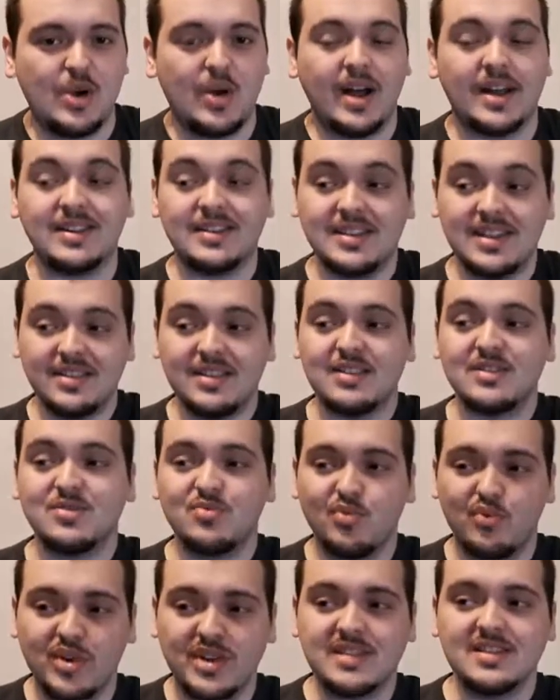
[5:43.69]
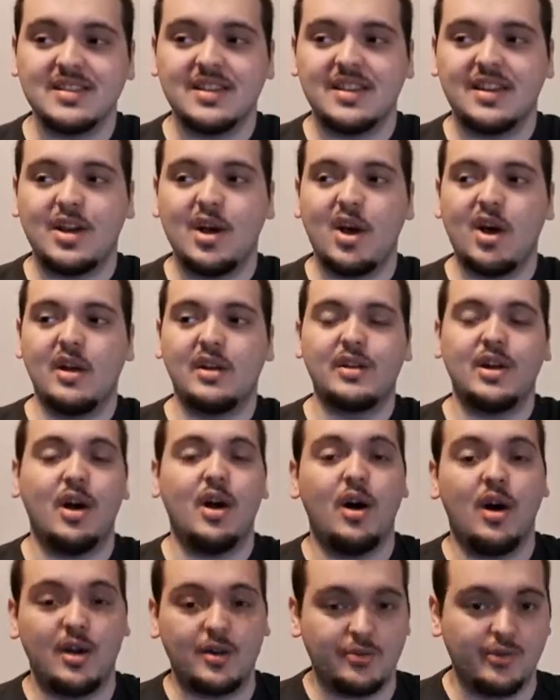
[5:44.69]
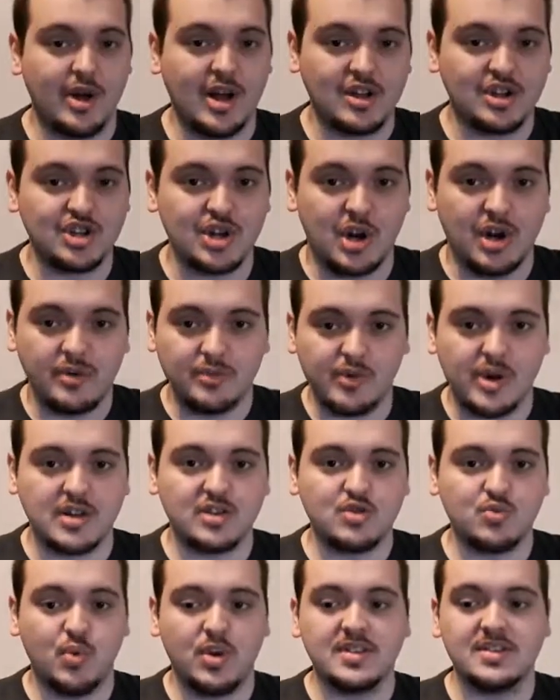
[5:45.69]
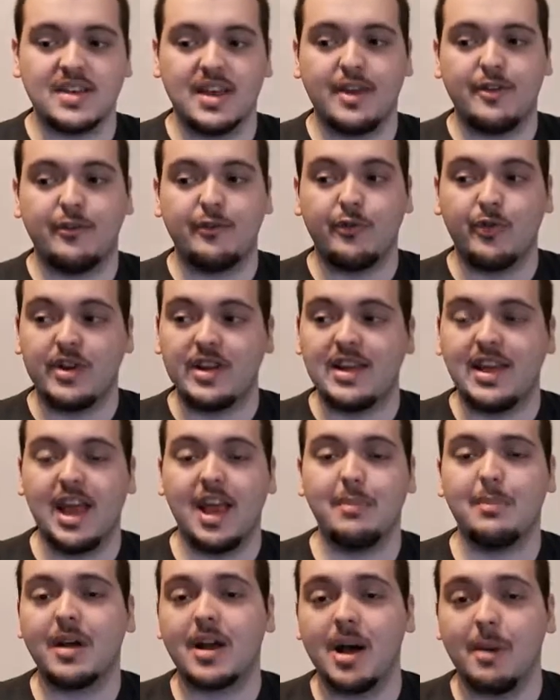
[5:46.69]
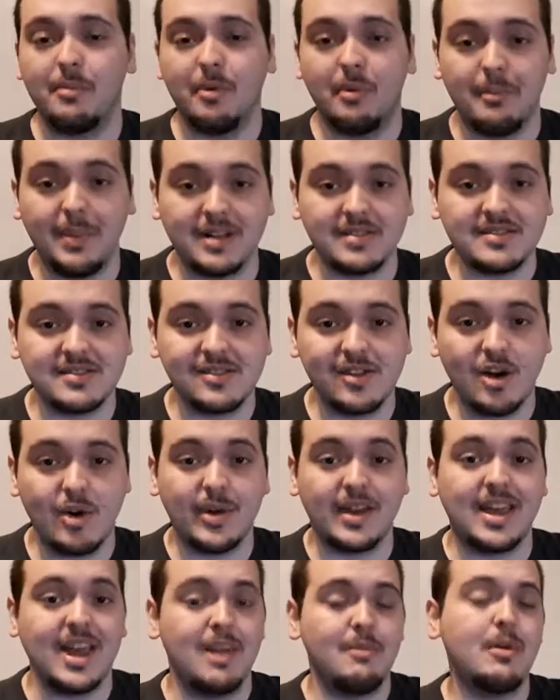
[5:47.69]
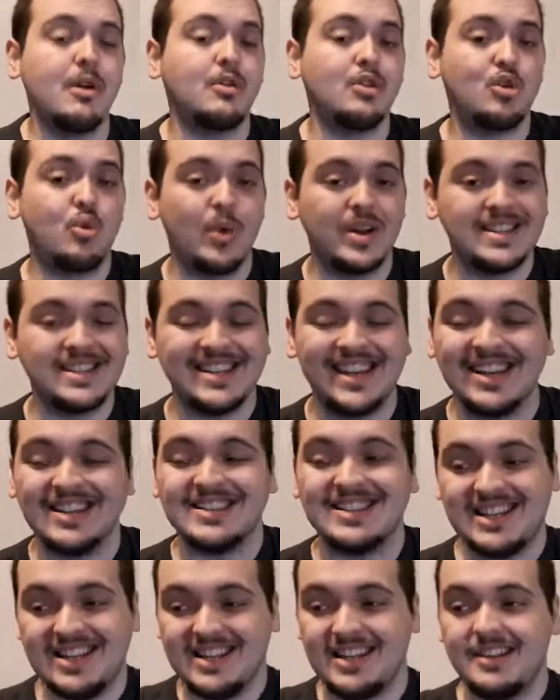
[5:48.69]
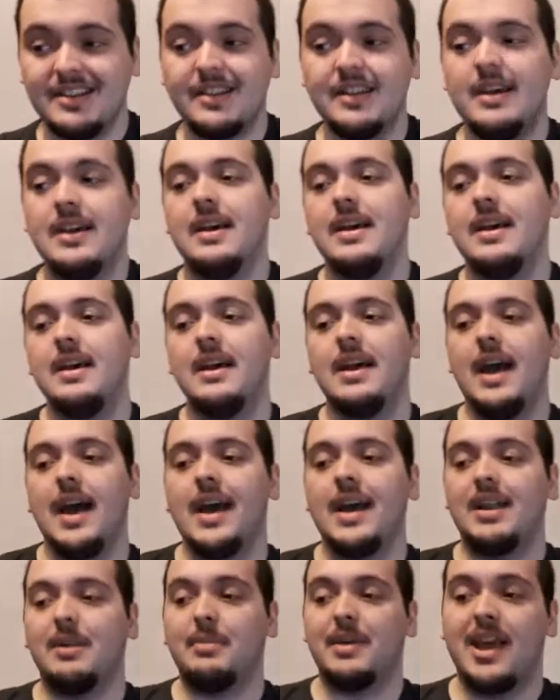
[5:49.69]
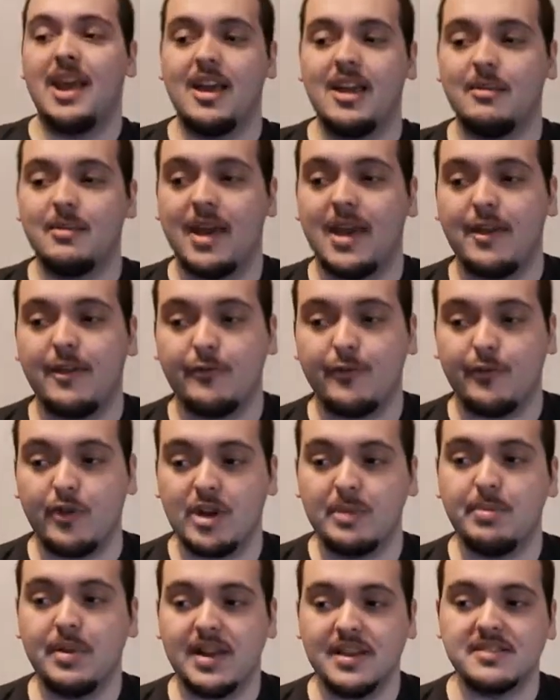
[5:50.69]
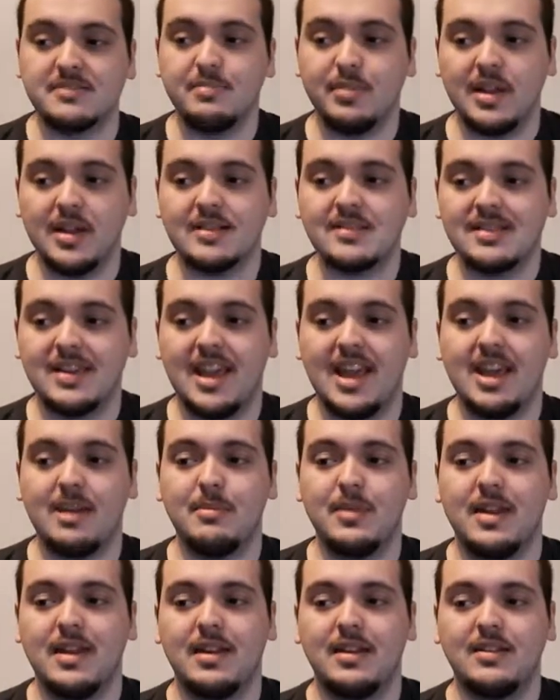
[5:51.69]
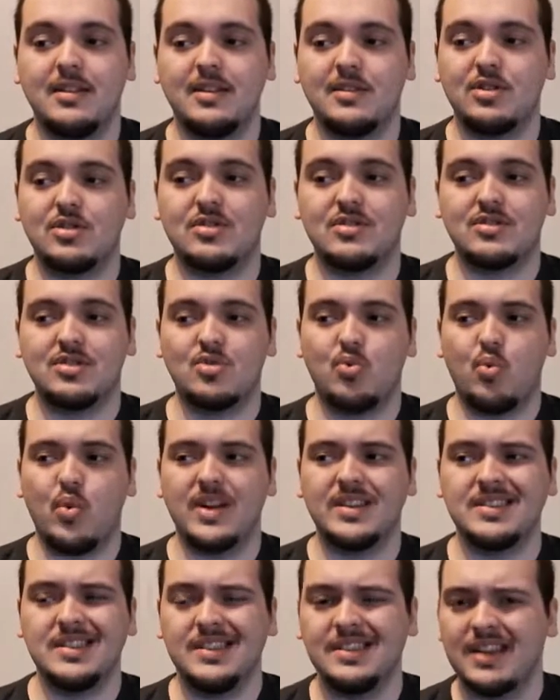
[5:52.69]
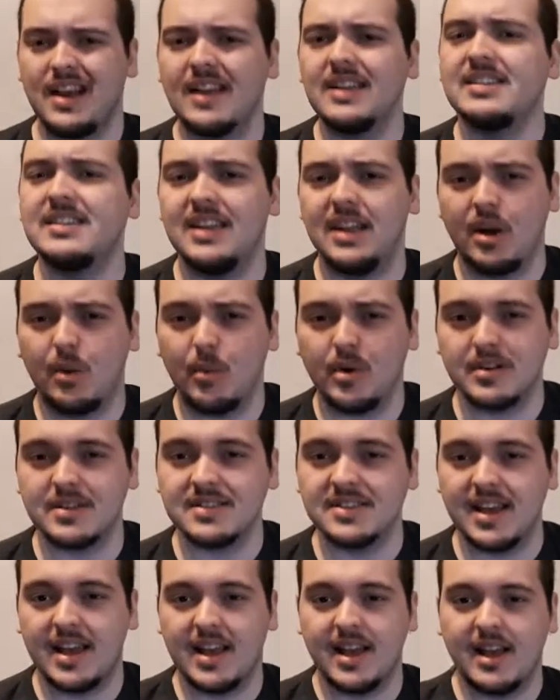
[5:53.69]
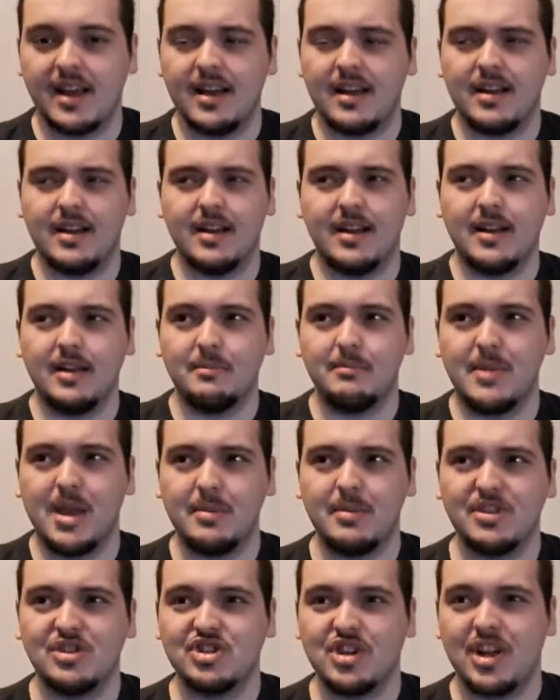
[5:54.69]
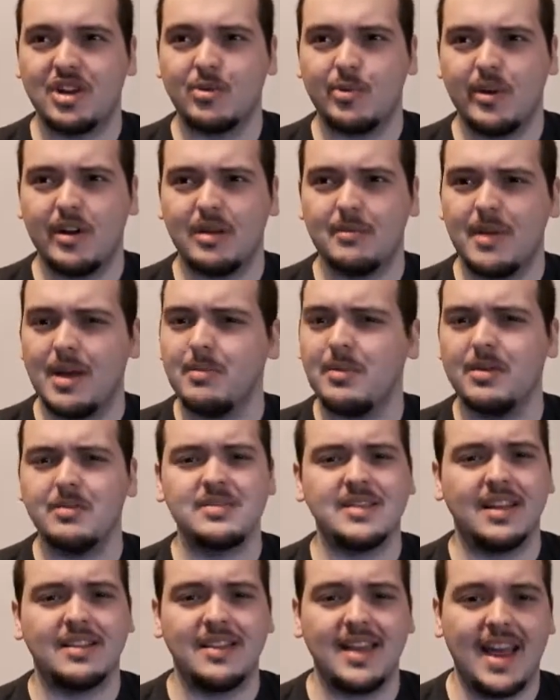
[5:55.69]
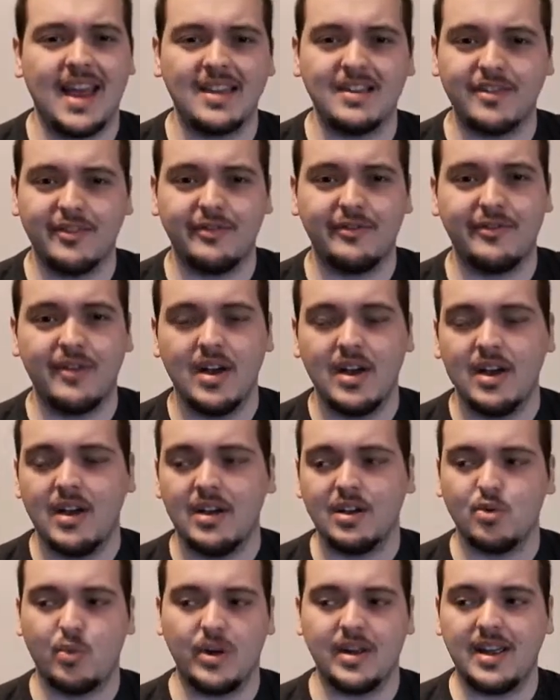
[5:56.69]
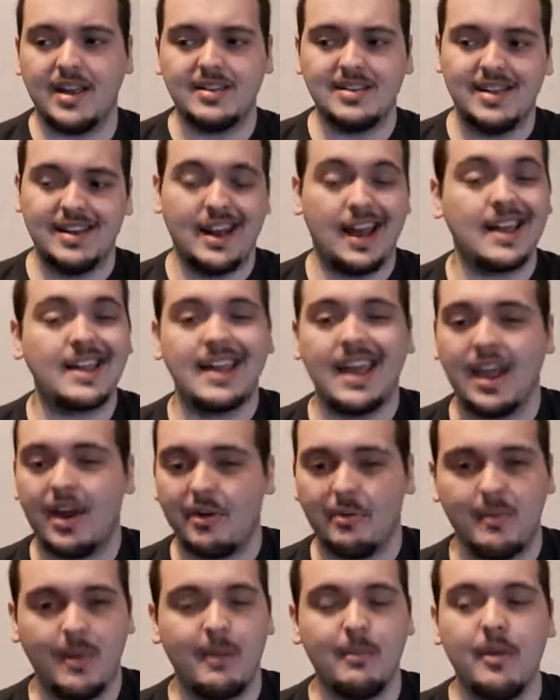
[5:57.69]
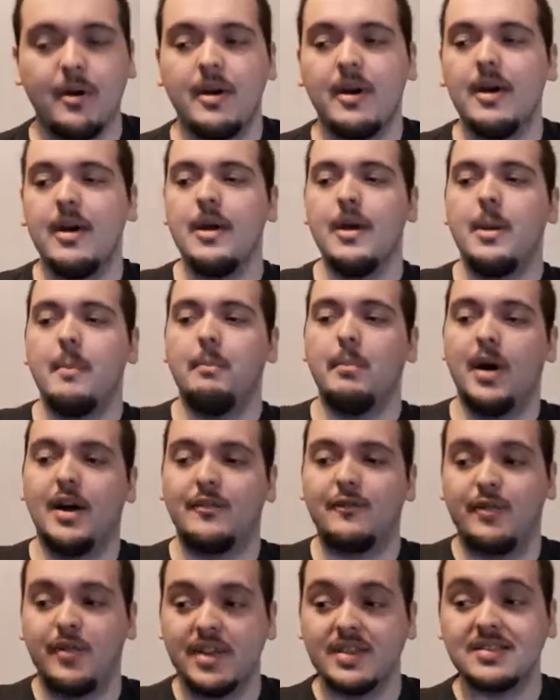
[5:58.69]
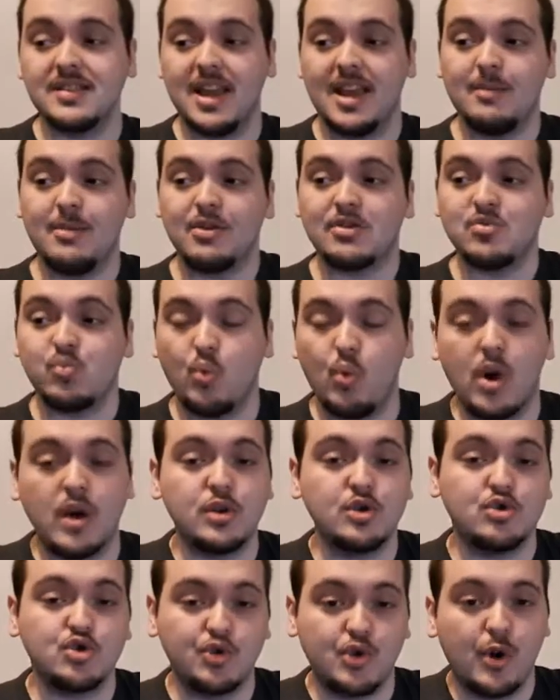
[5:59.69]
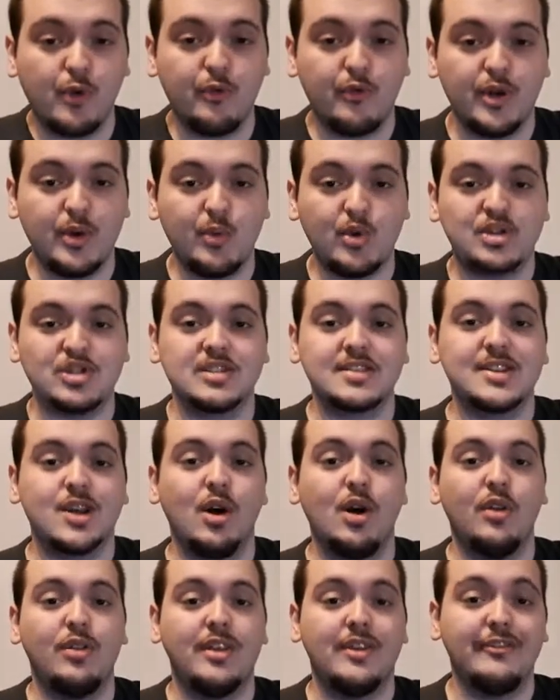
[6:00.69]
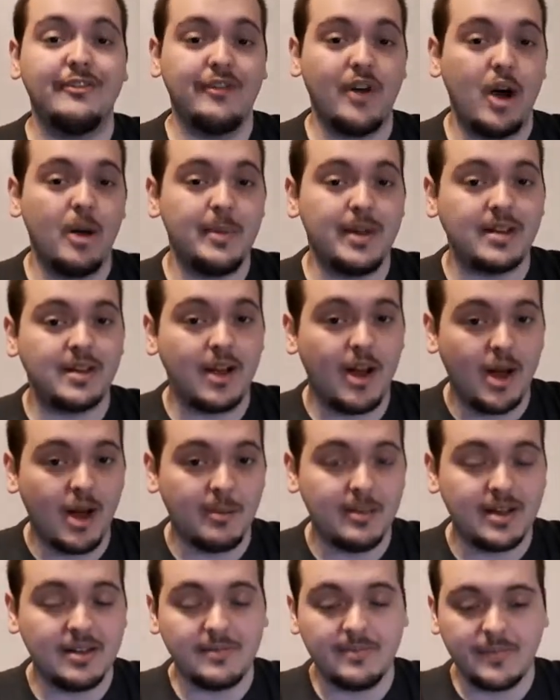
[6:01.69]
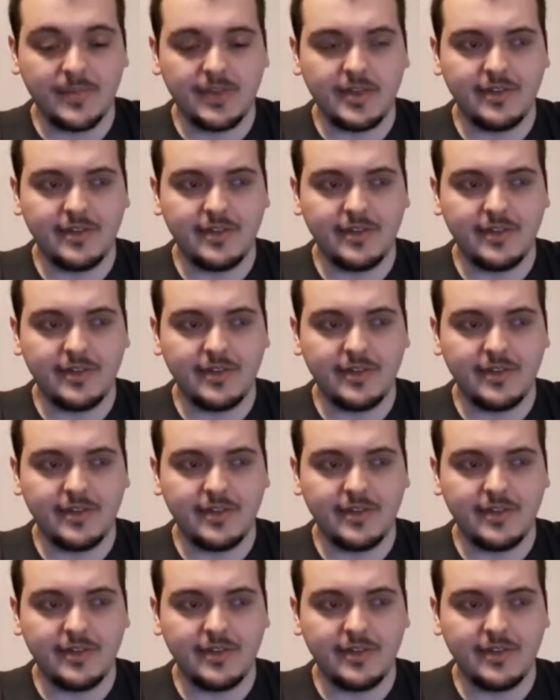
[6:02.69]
I did this recently on Onrush. Onrush was a free game a couple months ago. It came out in 2018, and it became a free PS Plus game in 2019, I want to say. Maybe January, maybe it was at the end of 2018, I can't remember. But for this game, there's one trophy, which is called the Vomit Comet.